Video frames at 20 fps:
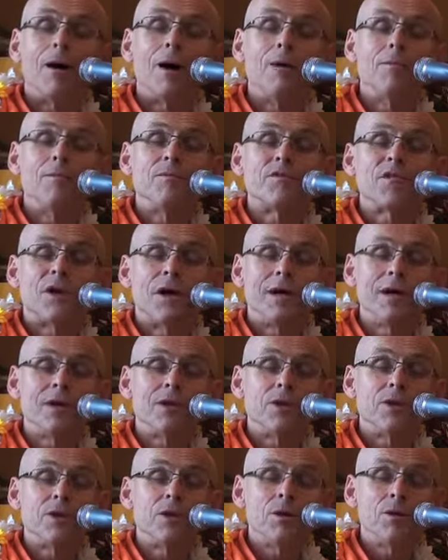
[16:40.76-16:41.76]
I'm
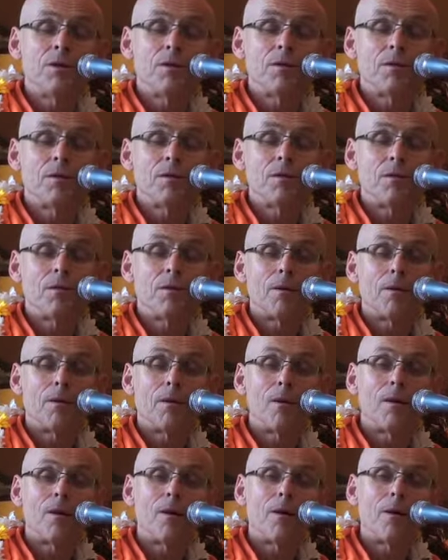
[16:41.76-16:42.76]
trying to hear.
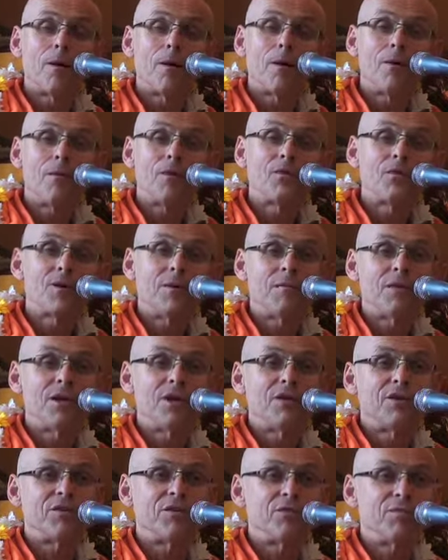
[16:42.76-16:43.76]

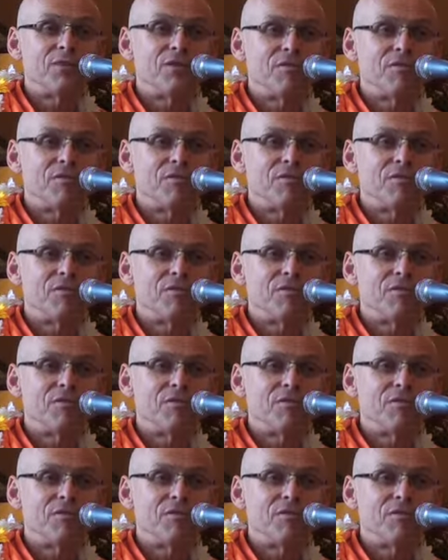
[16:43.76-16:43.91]
Somebody is